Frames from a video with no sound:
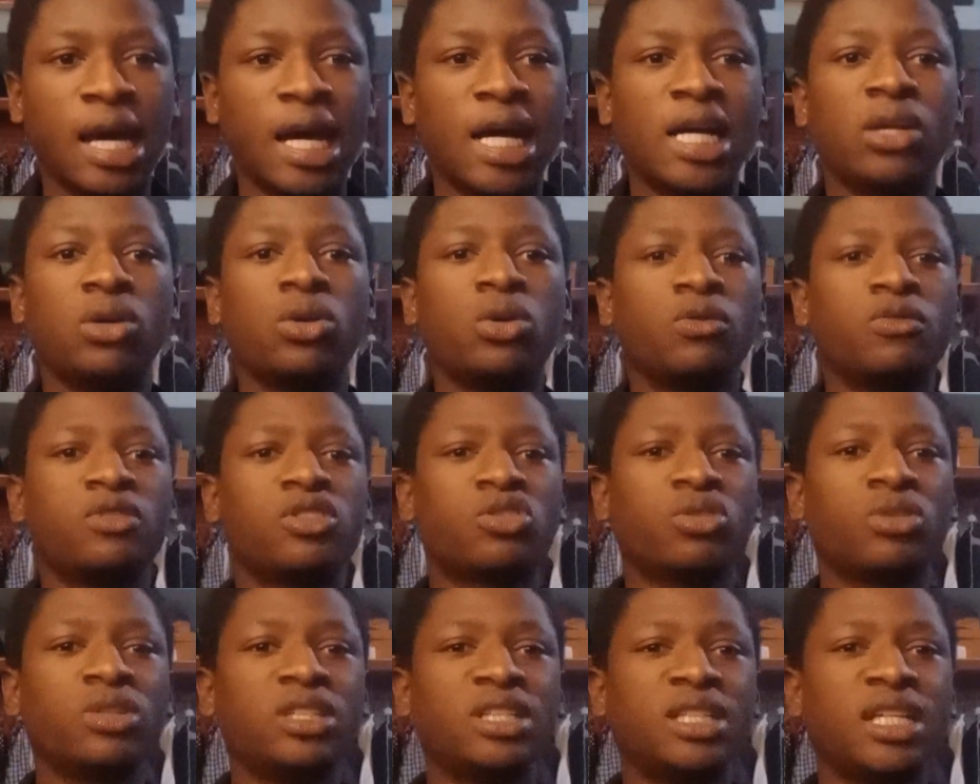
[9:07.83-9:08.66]
And all of a
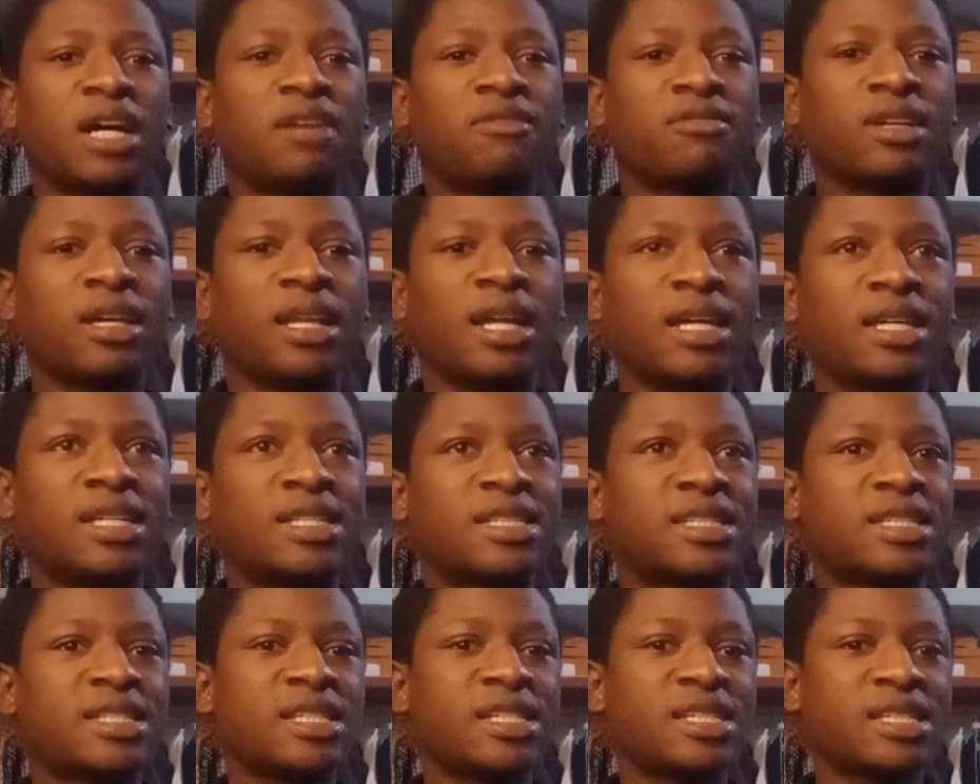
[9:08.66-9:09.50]
sudden, after
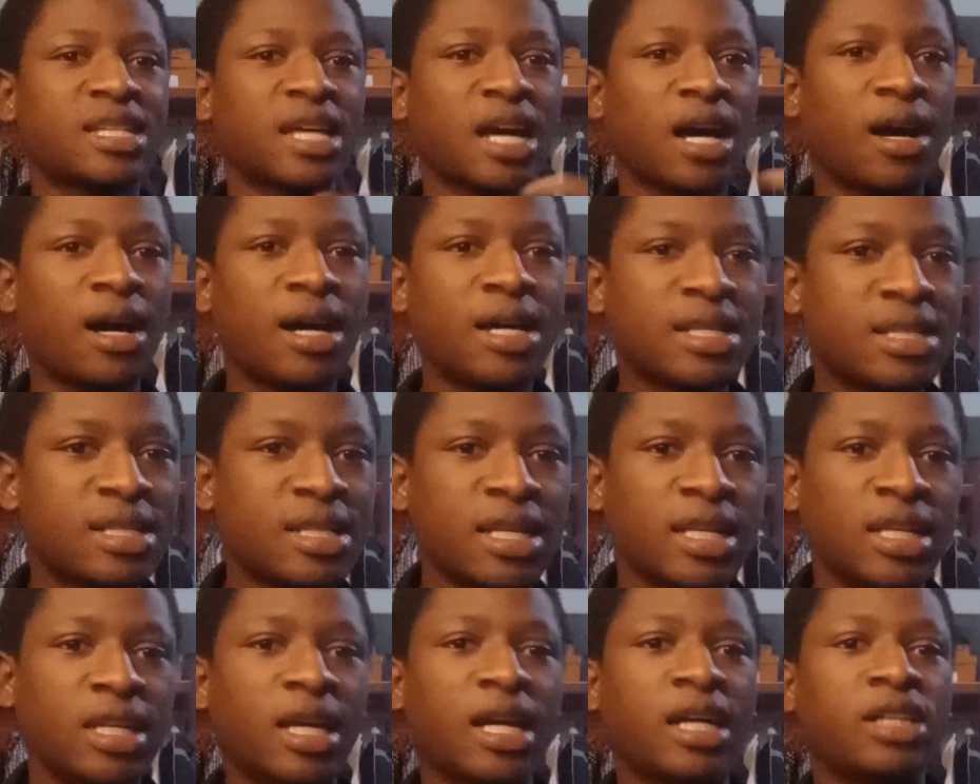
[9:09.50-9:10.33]
6 hours,
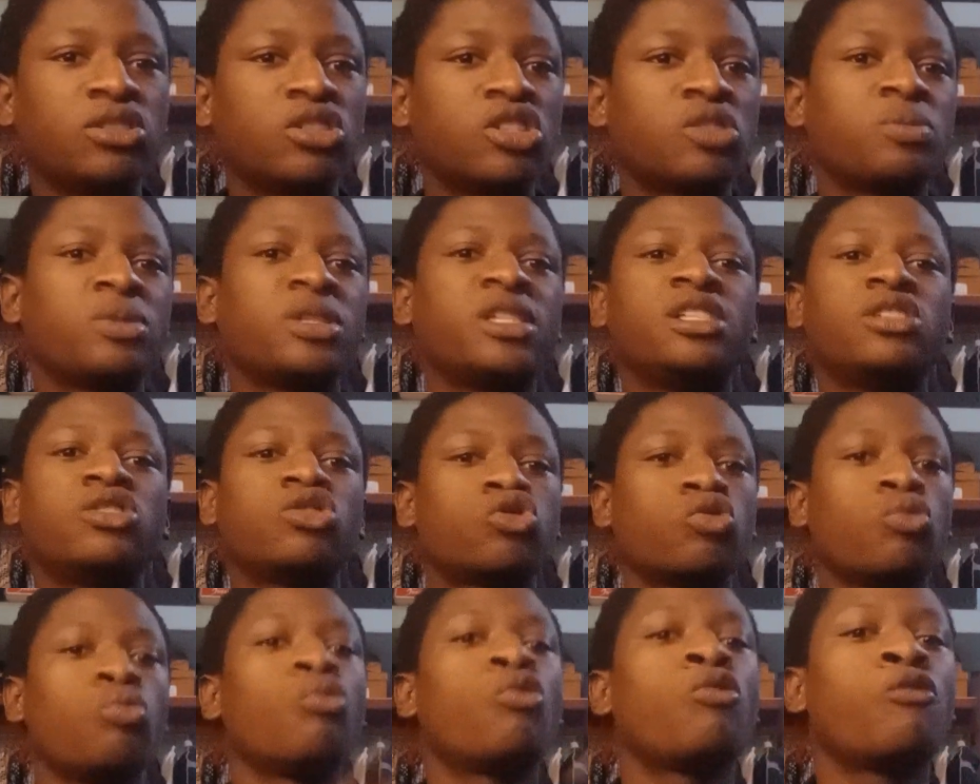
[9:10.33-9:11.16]
it can just begin
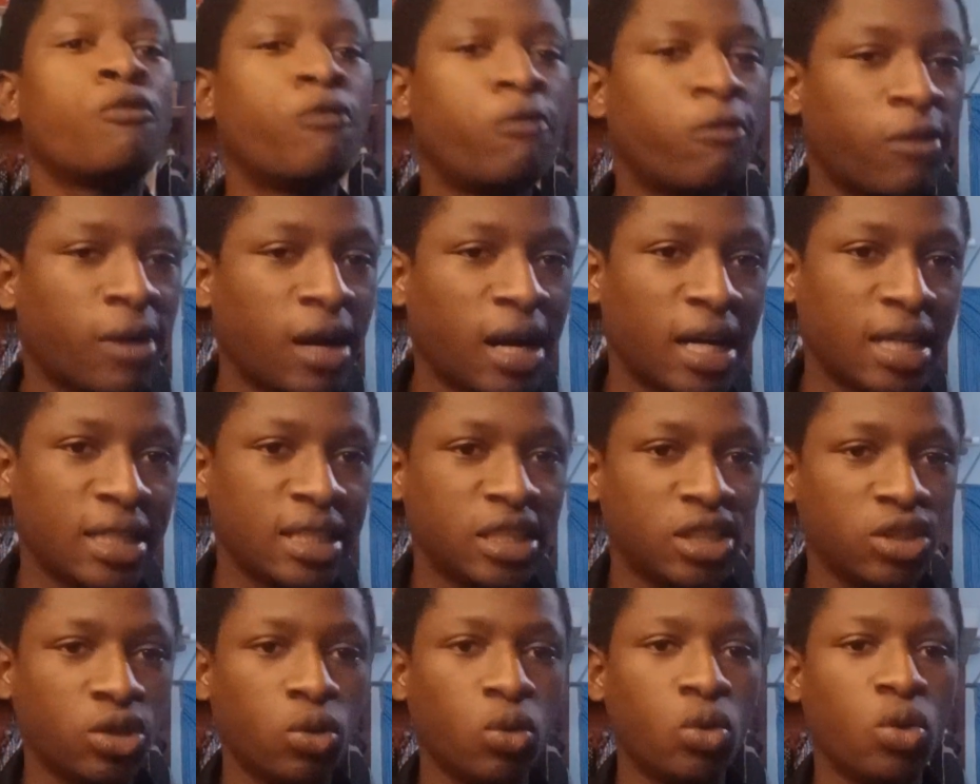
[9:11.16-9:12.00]
to move. And
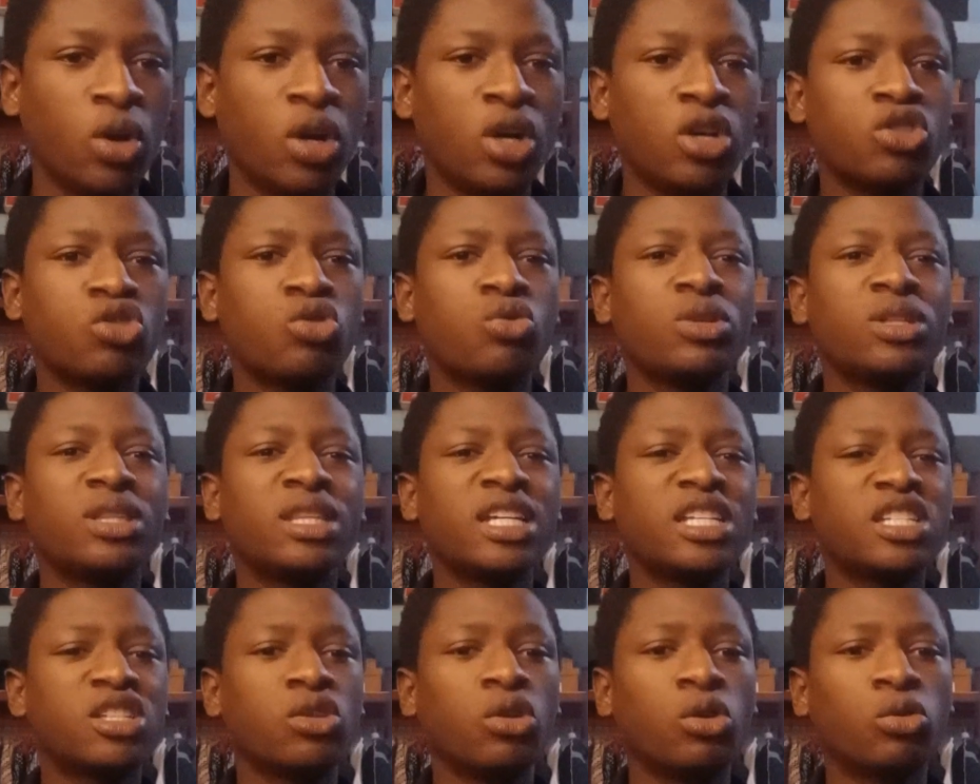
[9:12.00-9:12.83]
so it
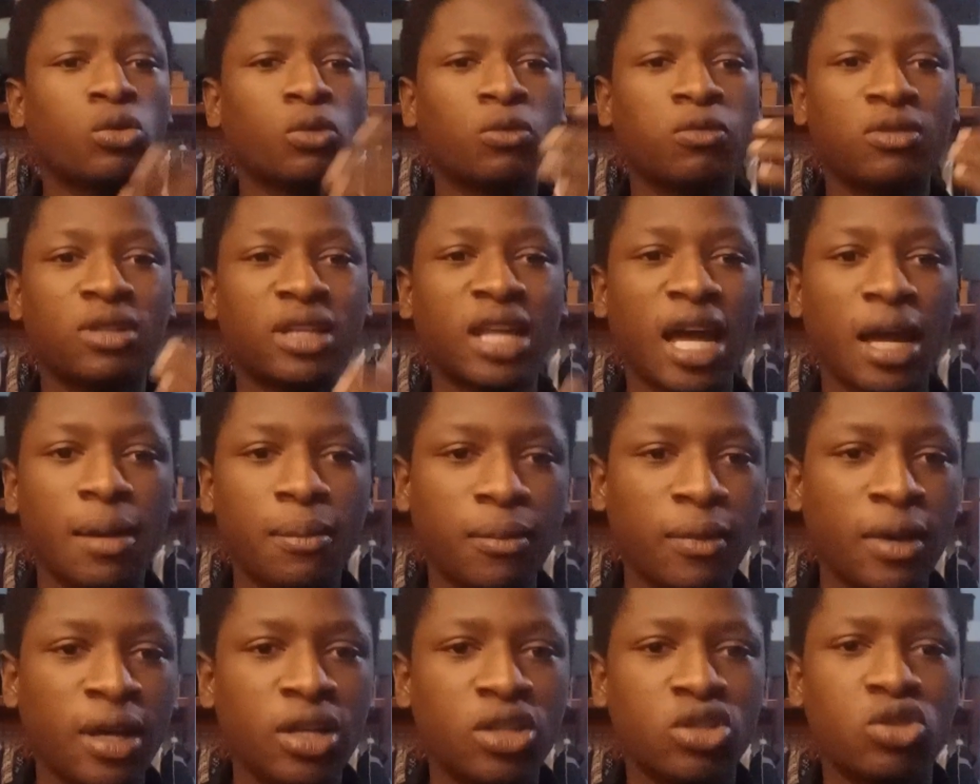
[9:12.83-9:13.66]
takes a lot of
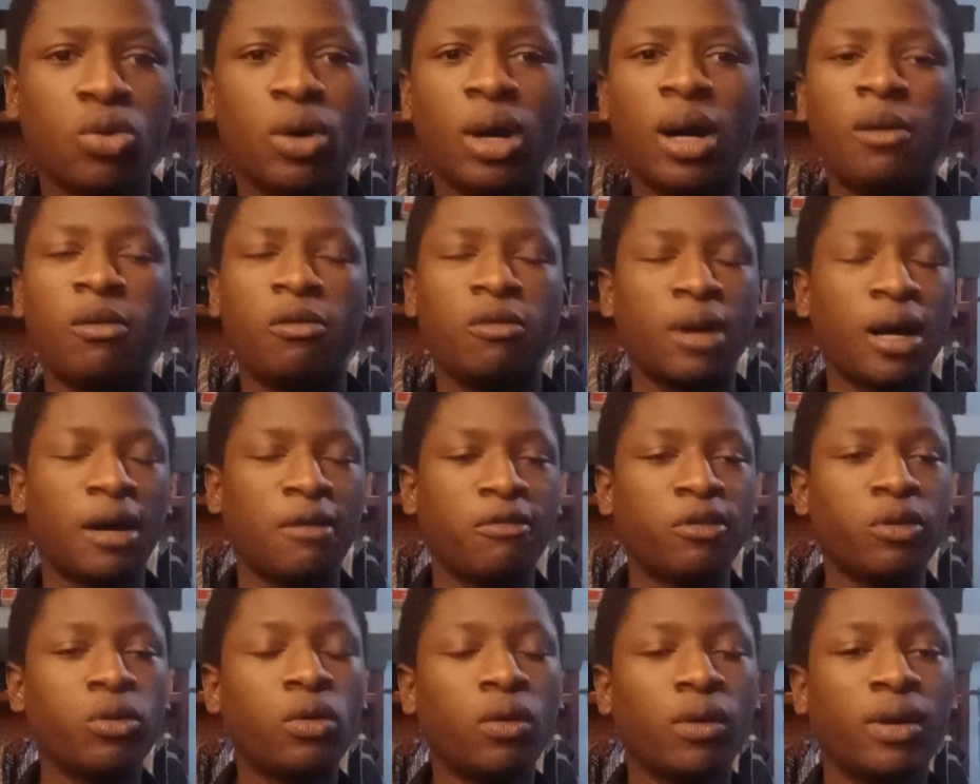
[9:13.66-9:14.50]
time. So I
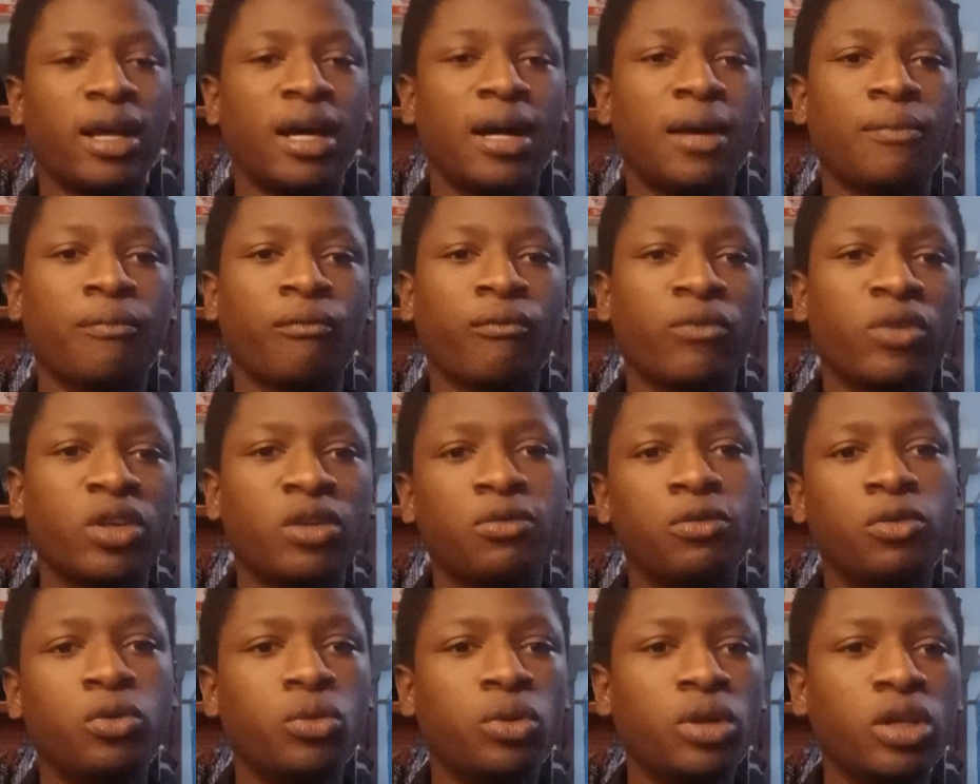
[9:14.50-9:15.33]
figured that
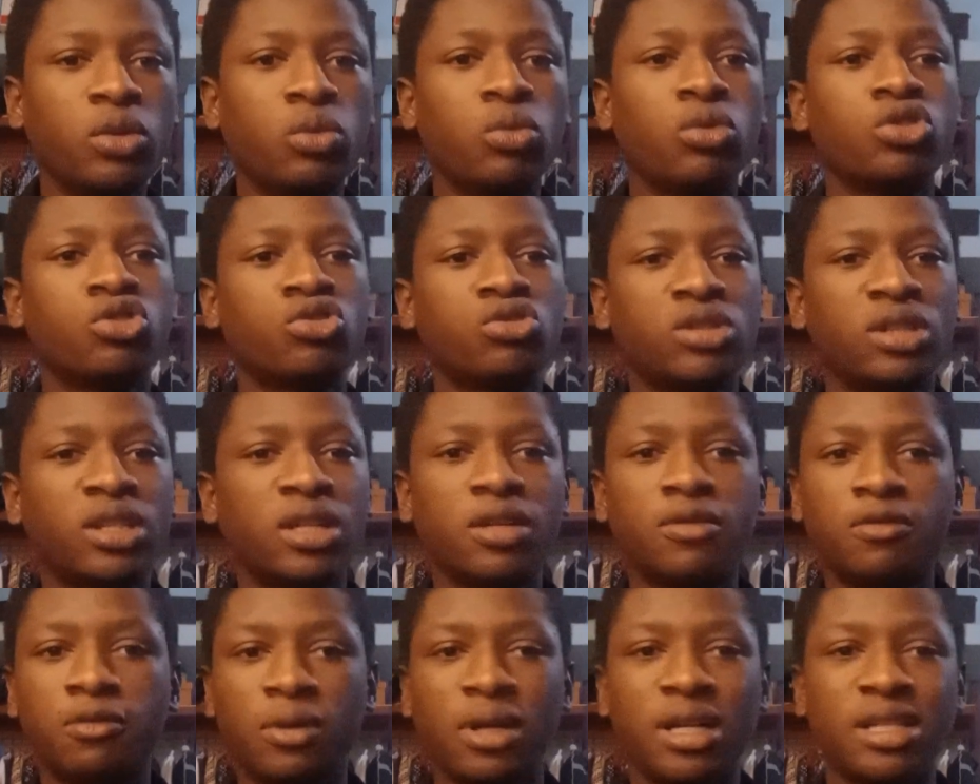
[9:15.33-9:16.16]
if you really want to
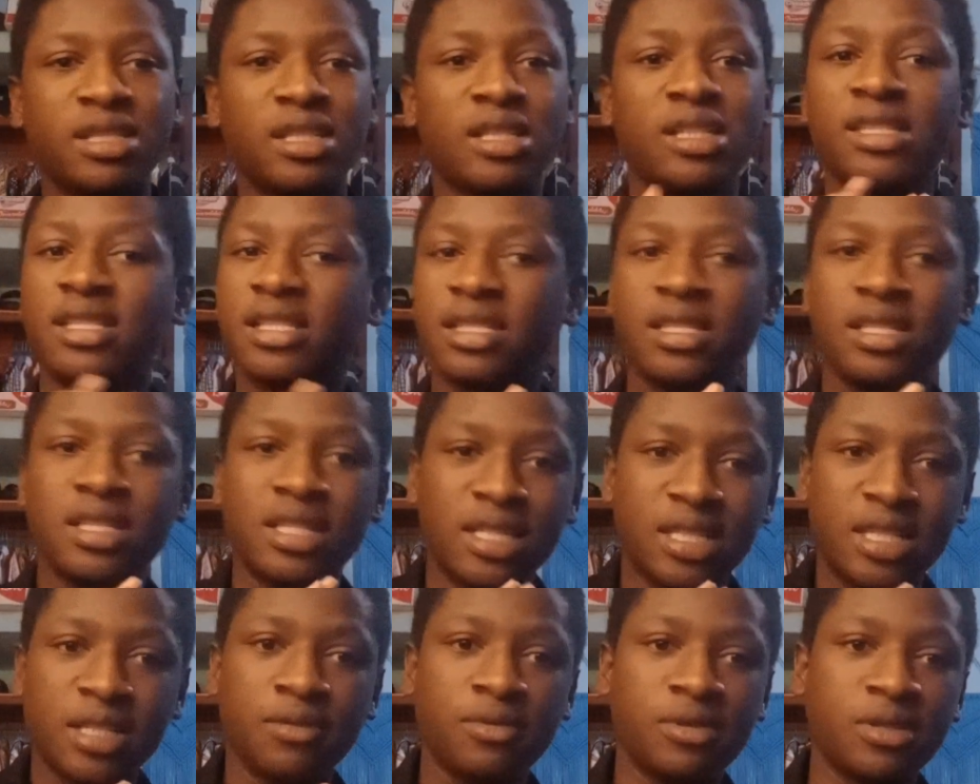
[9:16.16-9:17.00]
take volatility in
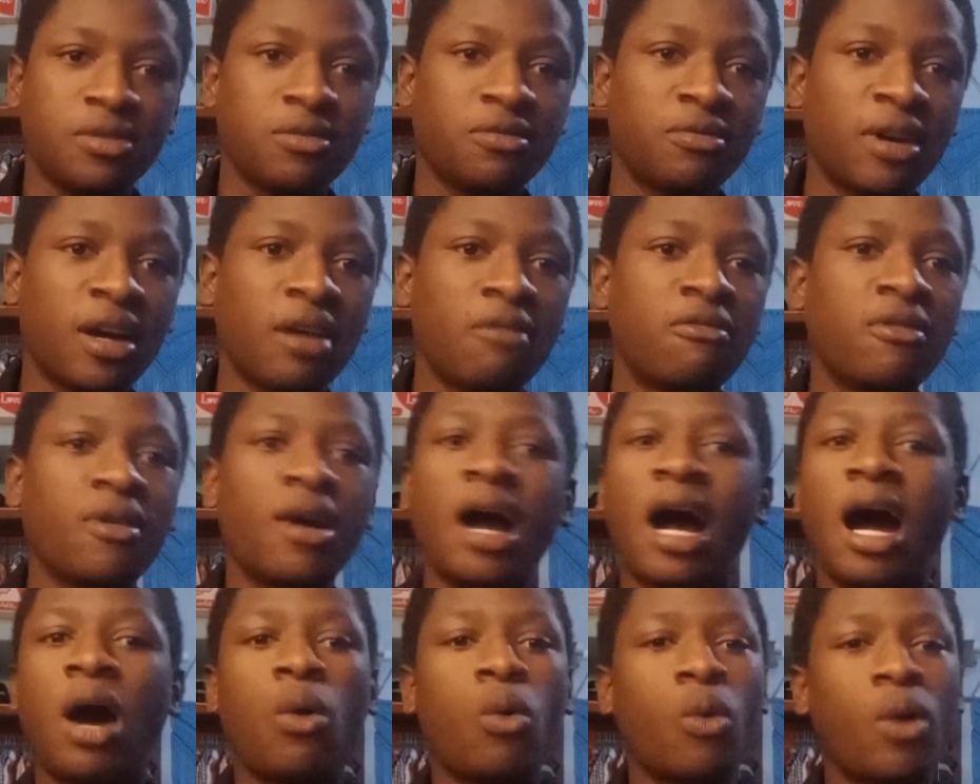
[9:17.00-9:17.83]
the
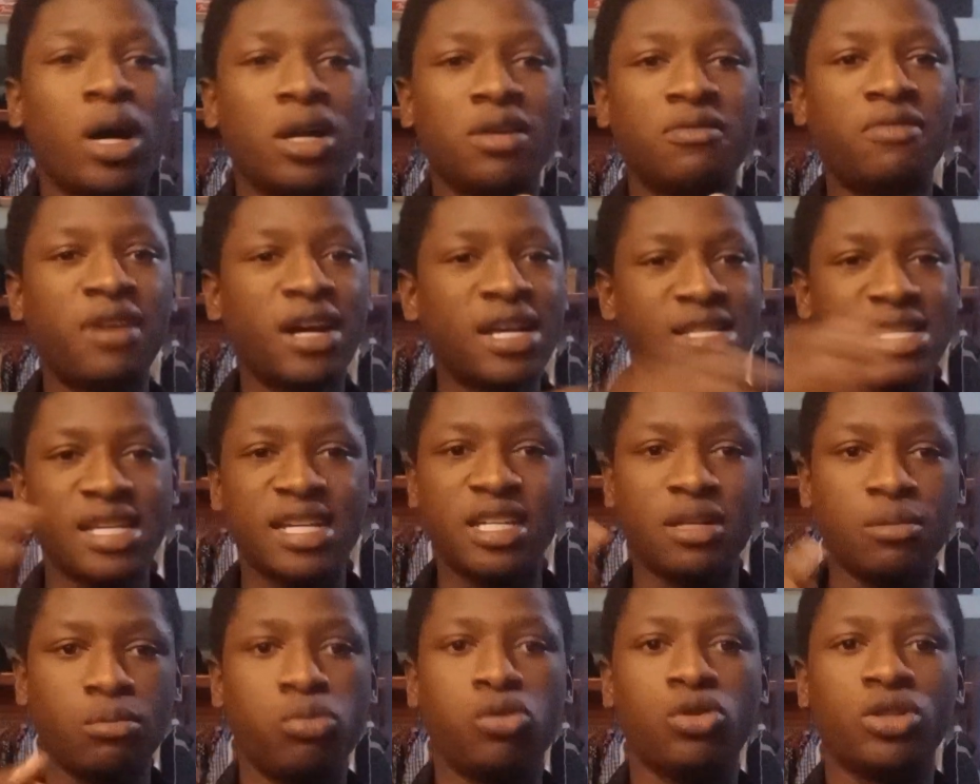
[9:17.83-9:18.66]
75, I would advise
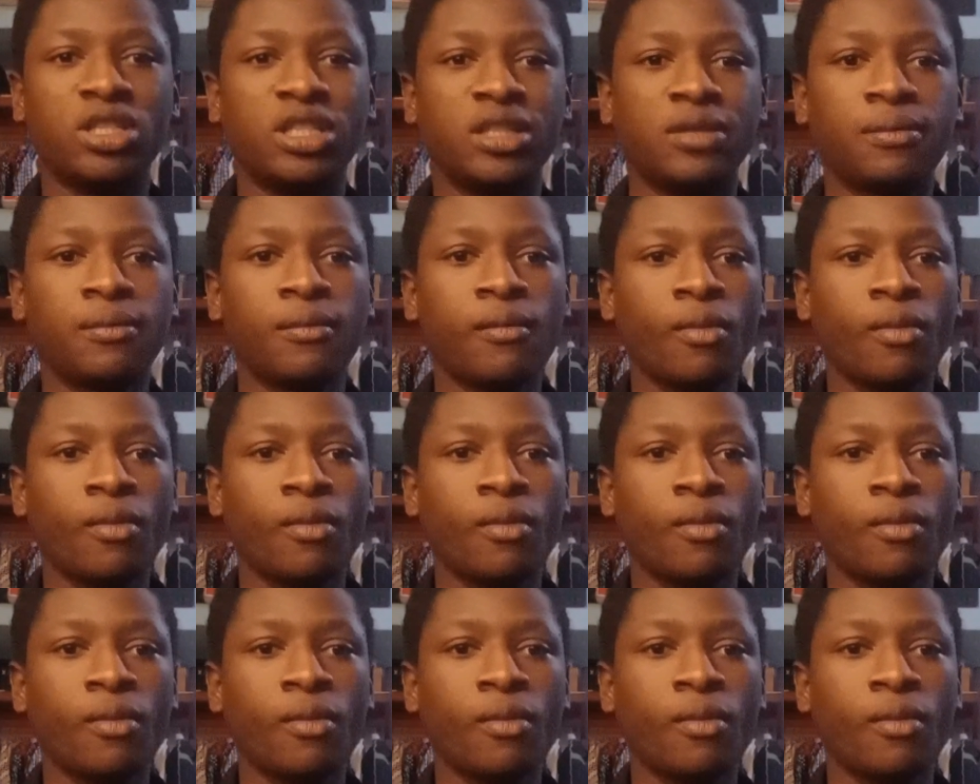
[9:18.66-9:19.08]
anybody